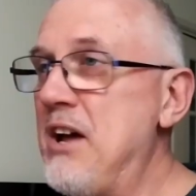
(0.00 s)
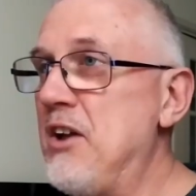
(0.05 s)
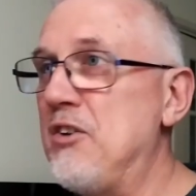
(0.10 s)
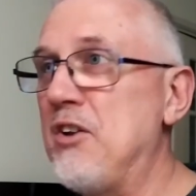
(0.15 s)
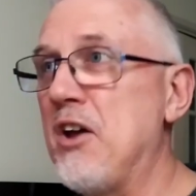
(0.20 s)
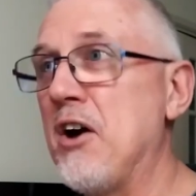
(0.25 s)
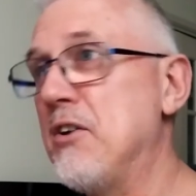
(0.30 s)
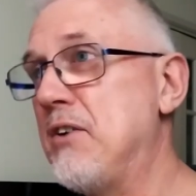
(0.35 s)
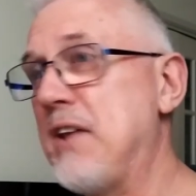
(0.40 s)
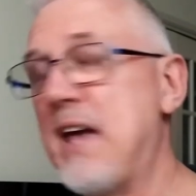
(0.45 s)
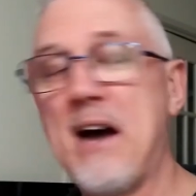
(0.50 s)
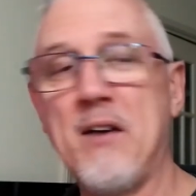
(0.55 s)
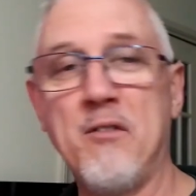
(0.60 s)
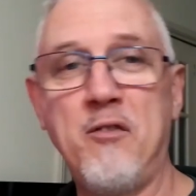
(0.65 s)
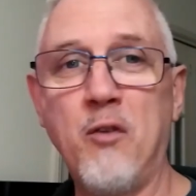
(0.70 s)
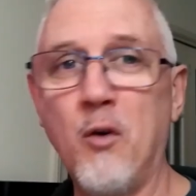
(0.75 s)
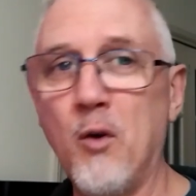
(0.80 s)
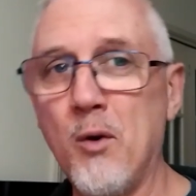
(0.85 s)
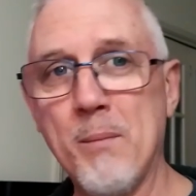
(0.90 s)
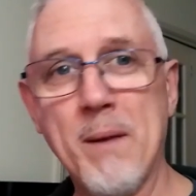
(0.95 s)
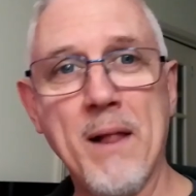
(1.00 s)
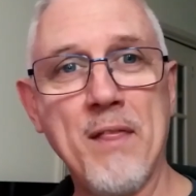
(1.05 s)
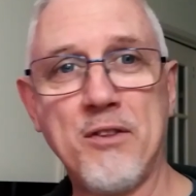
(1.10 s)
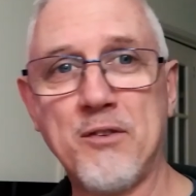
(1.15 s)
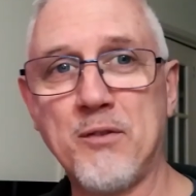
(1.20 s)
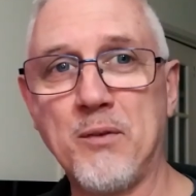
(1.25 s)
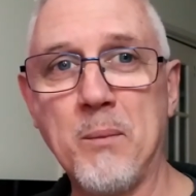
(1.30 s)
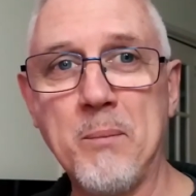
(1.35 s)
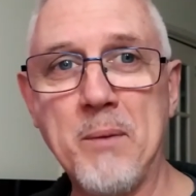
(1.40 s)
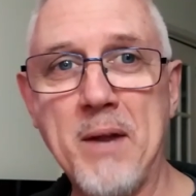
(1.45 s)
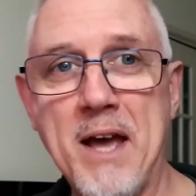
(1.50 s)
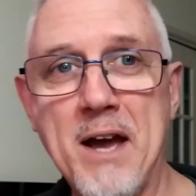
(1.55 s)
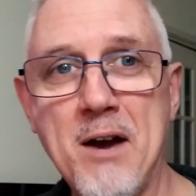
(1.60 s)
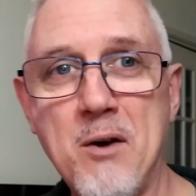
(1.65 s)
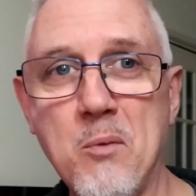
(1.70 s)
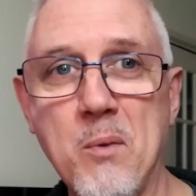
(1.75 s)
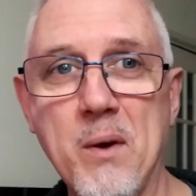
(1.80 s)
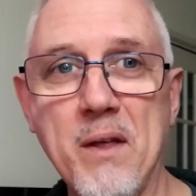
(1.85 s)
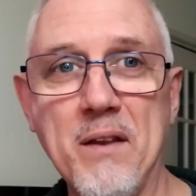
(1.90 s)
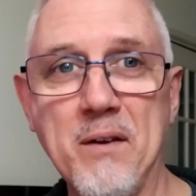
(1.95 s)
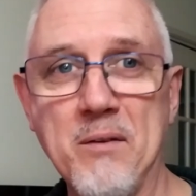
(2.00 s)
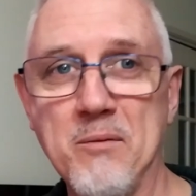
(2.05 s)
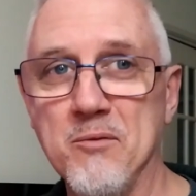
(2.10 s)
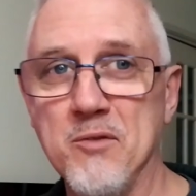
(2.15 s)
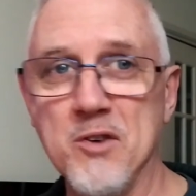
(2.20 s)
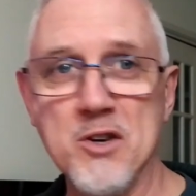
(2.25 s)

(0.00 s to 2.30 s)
No doubt 4 months from now, when